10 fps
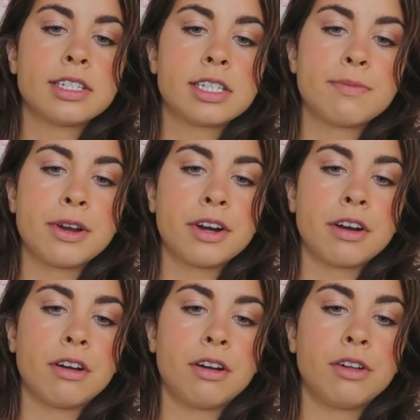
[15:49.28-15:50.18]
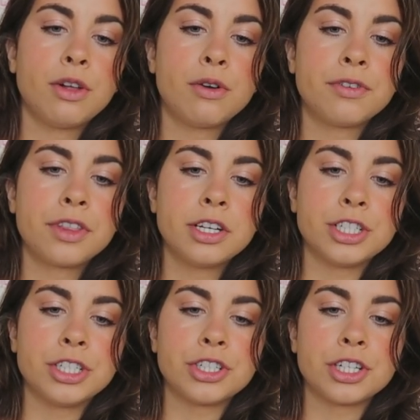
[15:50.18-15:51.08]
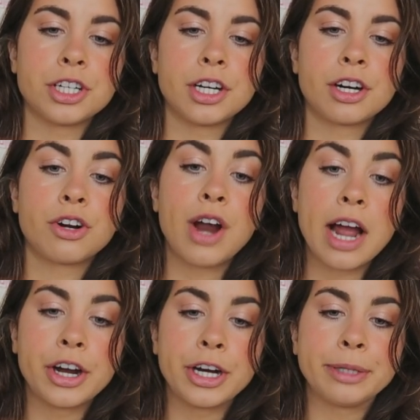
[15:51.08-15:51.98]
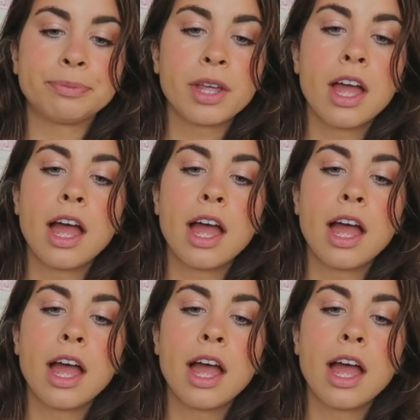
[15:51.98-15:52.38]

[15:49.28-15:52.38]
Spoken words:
smear it all over the ginger cracker.